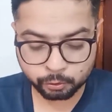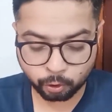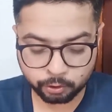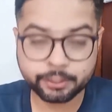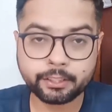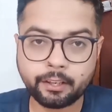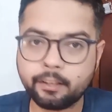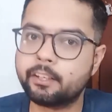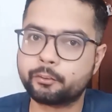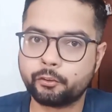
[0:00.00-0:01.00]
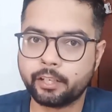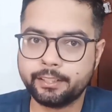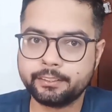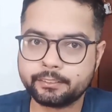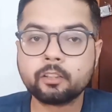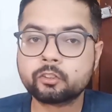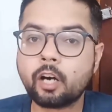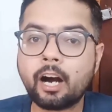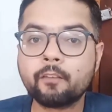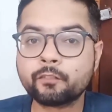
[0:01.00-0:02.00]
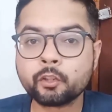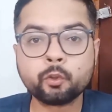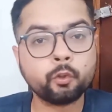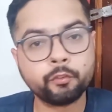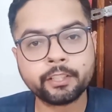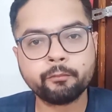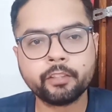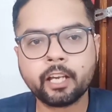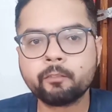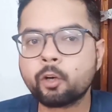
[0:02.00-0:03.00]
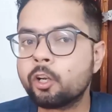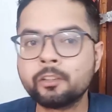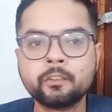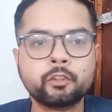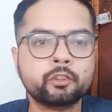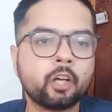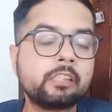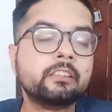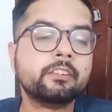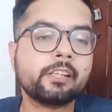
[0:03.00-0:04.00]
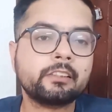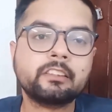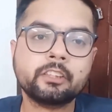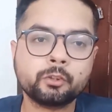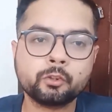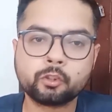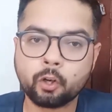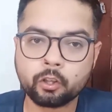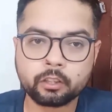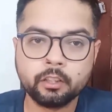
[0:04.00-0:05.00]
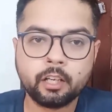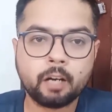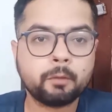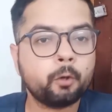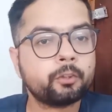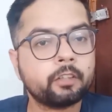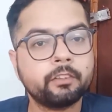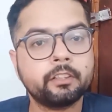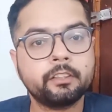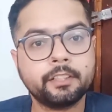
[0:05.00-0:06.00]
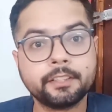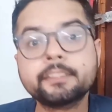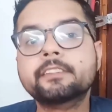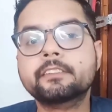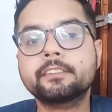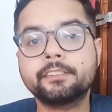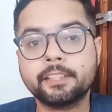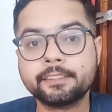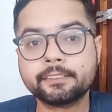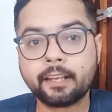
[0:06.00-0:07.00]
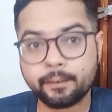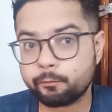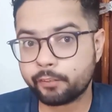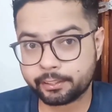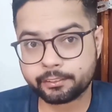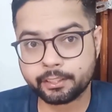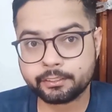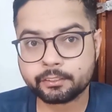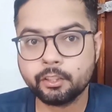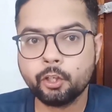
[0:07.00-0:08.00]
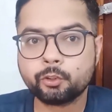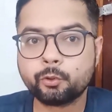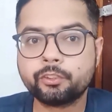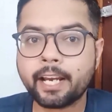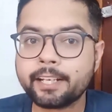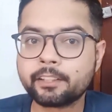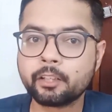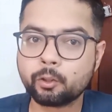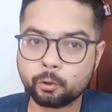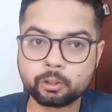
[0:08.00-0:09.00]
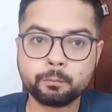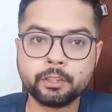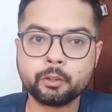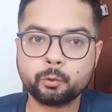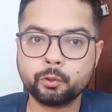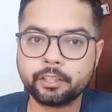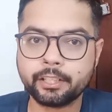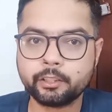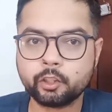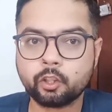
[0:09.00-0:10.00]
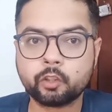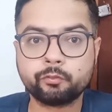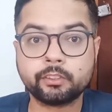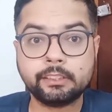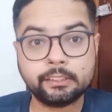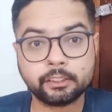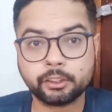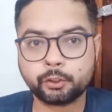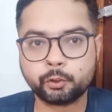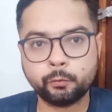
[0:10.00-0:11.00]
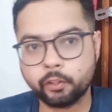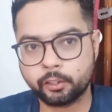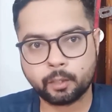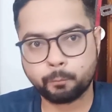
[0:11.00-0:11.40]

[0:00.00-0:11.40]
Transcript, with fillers: solid electrolytes. So after COVID, we have all started to talk about our dis disinfectants. So that can also be a good area of research to work